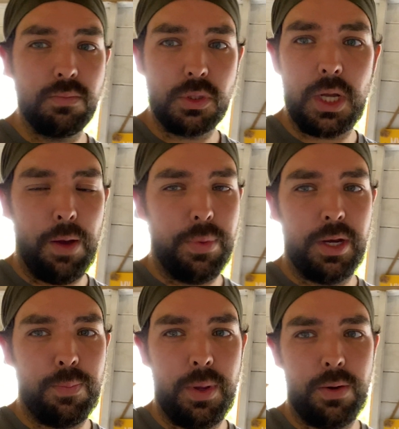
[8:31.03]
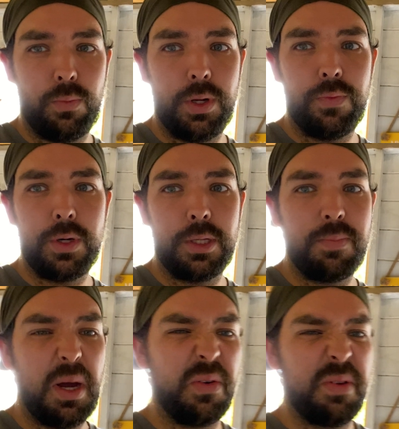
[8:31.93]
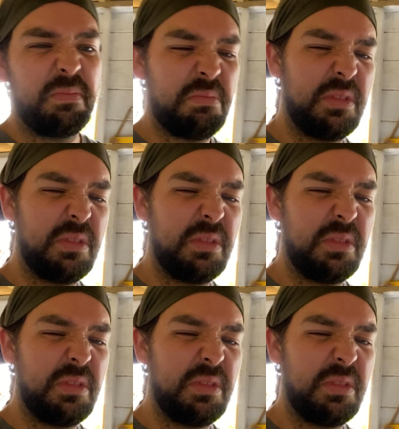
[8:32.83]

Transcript: Can't be any pen work really, barring